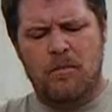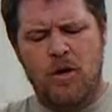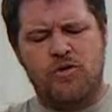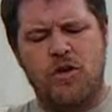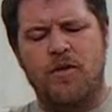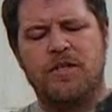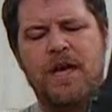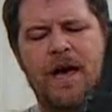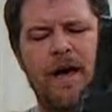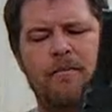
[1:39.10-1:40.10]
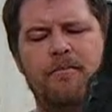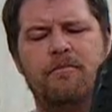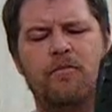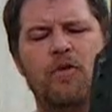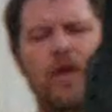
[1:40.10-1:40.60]
Most of the
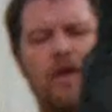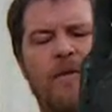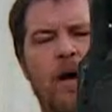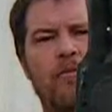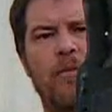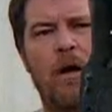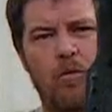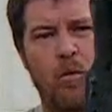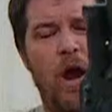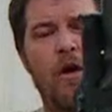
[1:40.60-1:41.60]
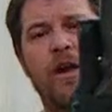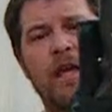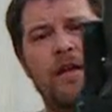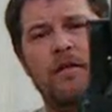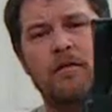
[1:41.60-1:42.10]
time, if I'm
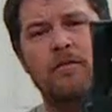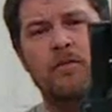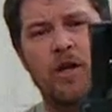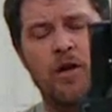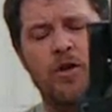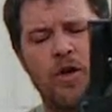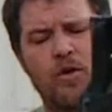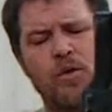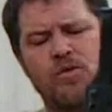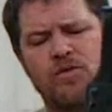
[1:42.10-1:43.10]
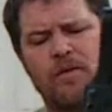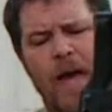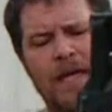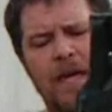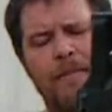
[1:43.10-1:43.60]
wearing it, you know, to use,
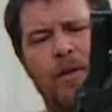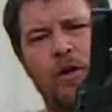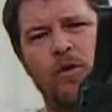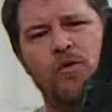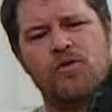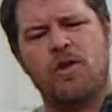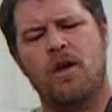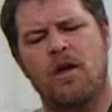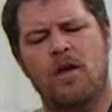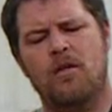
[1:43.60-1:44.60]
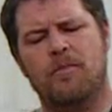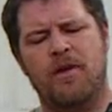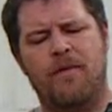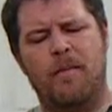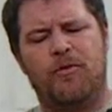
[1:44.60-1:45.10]
I keep it loose.
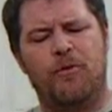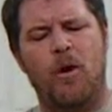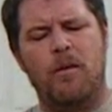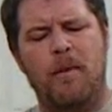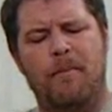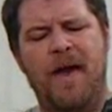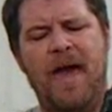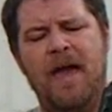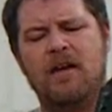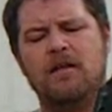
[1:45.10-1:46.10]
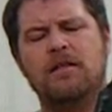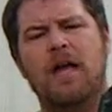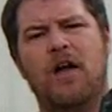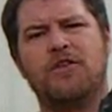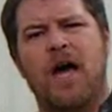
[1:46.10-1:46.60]
But if I'm going to throw it in my pack,
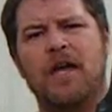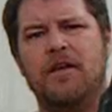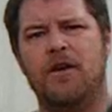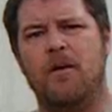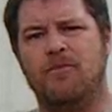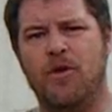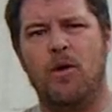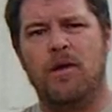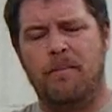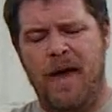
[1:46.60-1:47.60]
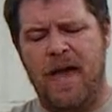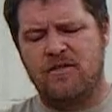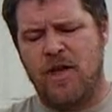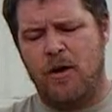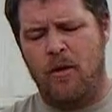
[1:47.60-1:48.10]
I'll tighten it up and throw it in the
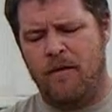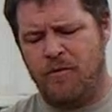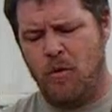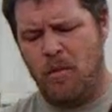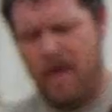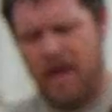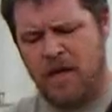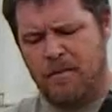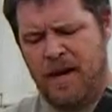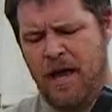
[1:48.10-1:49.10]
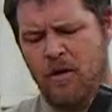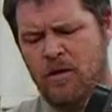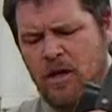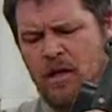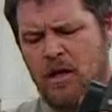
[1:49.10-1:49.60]
pack so I don't have to worry about it coming out.